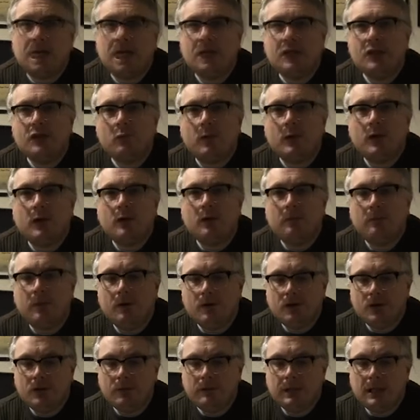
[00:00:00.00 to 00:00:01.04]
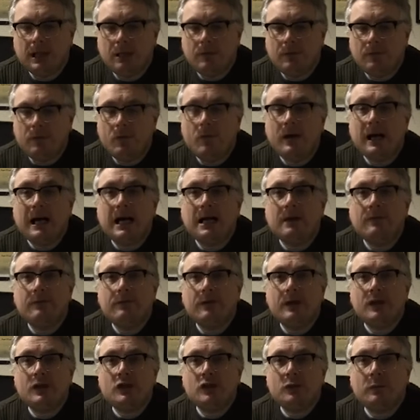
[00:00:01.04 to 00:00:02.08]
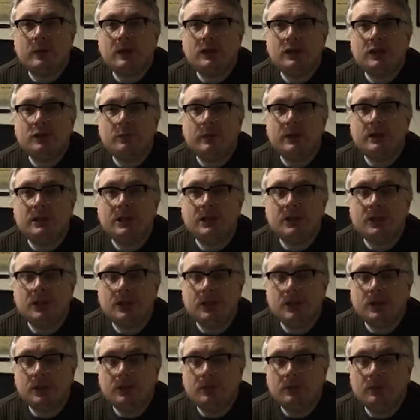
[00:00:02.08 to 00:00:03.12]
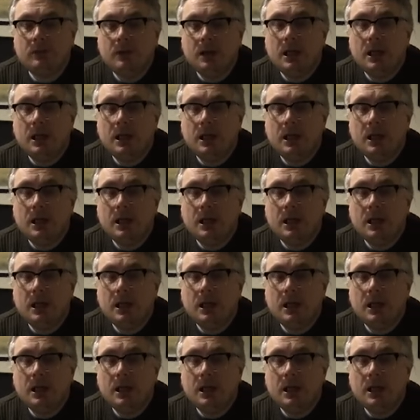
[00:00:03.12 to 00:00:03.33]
I just want to come on to now for AdFest 2022.